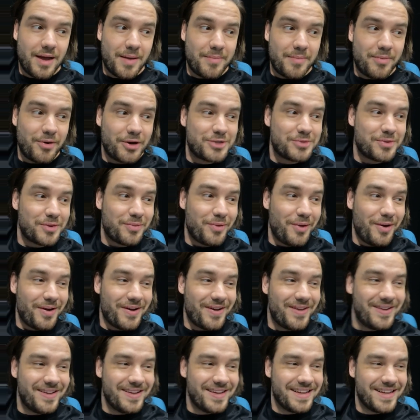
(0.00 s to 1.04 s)
A brush with
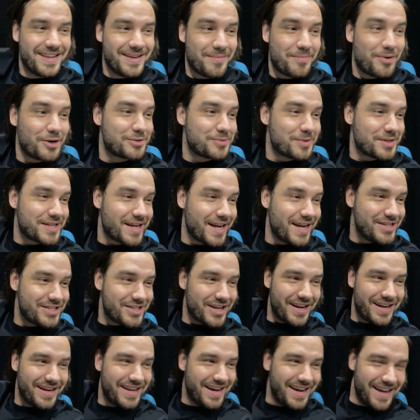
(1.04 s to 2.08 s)
what? A brush with
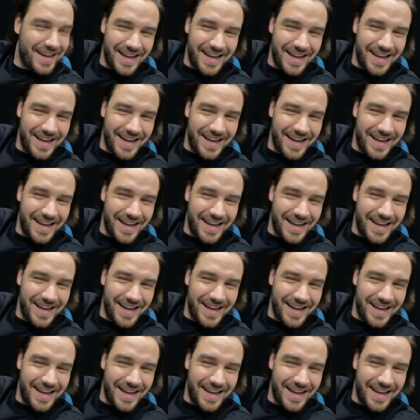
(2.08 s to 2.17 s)
danger?